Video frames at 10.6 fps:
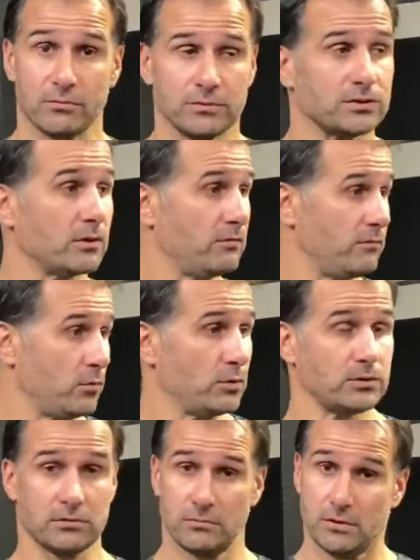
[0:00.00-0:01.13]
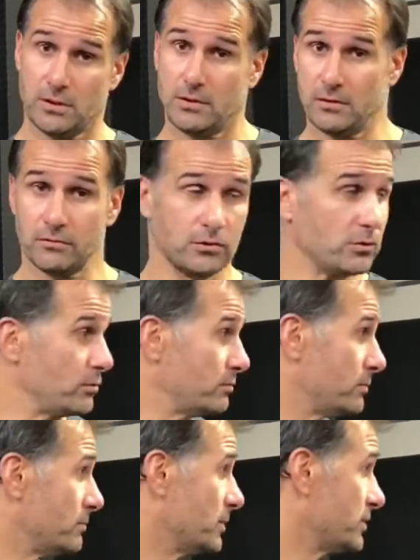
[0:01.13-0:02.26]
just go forwards for your
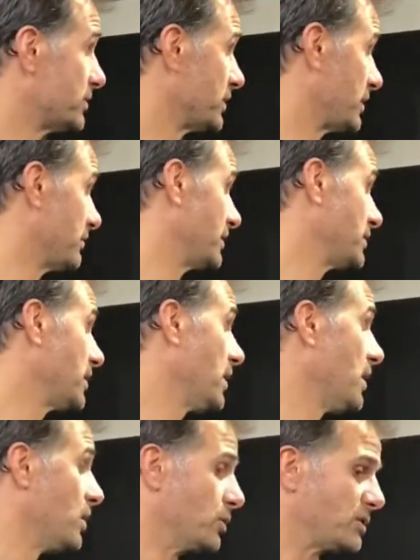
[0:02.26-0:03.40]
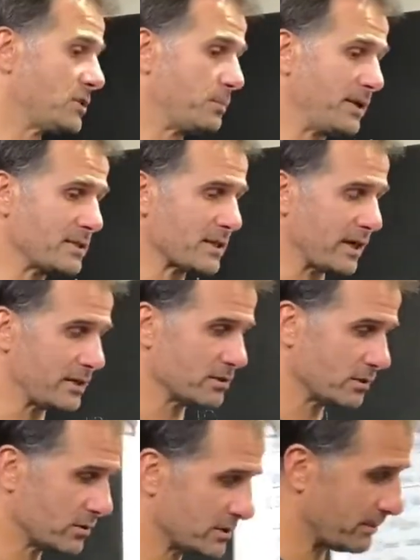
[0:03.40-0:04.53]
shuttle runs. Your speed skaters, they
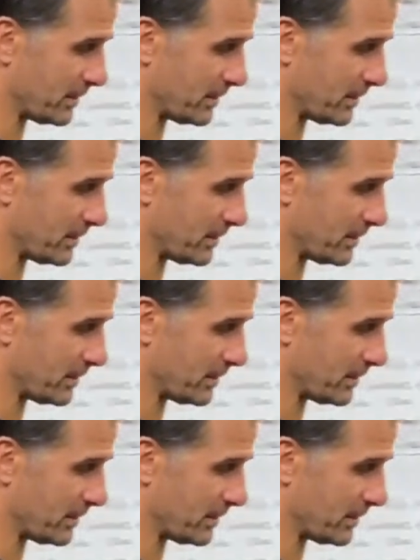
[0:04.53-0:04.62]
look something